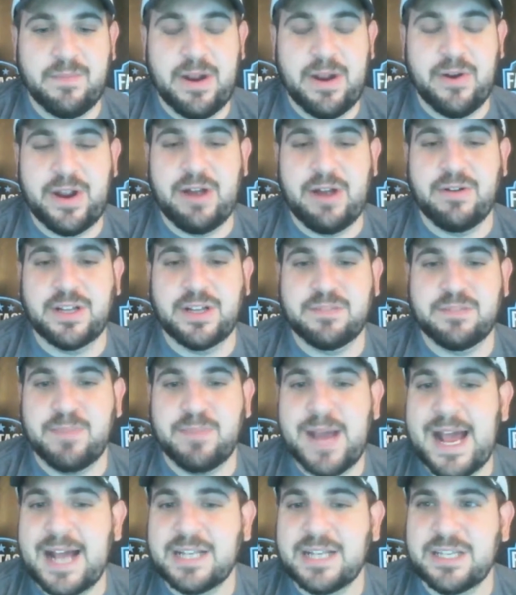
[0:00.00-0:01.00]
Mariota's
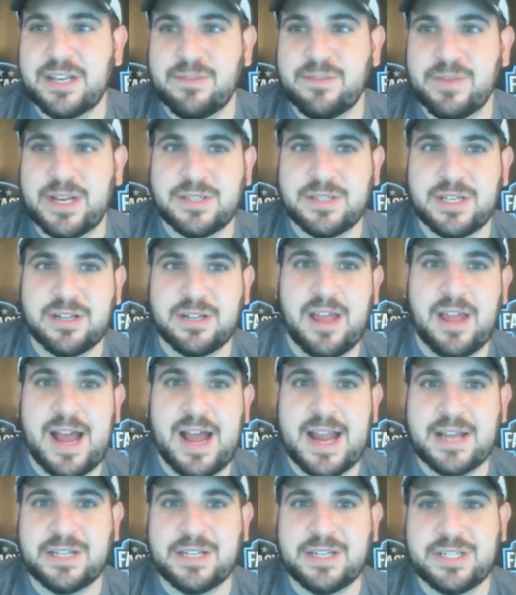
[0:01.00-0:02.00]
passing because this
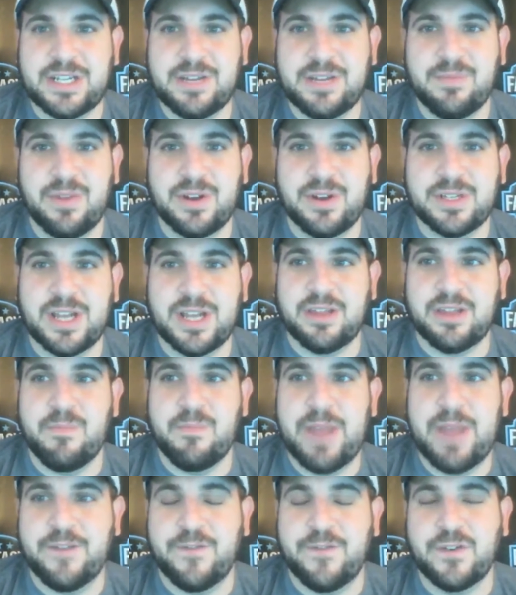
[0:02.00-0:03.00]
Lions team looks like they're
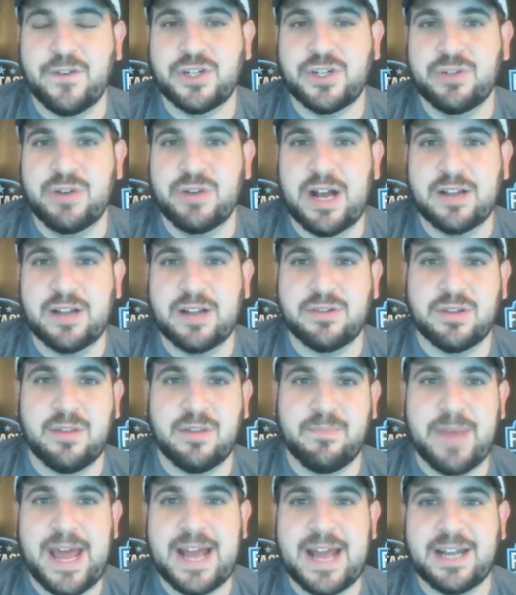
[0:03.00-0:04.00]
made for shootouts with a
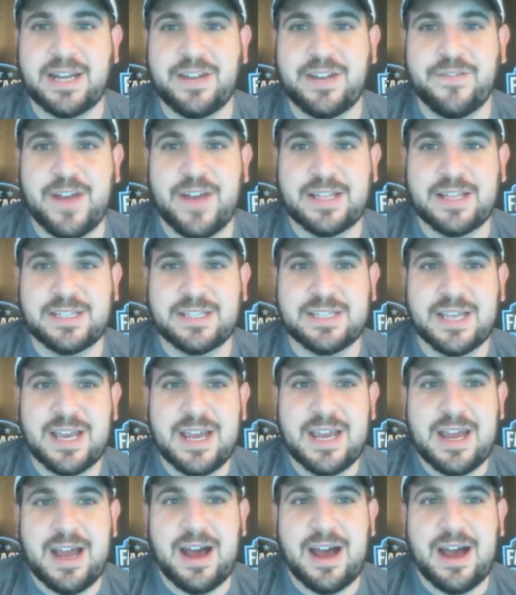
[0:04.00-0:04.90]
bad defense.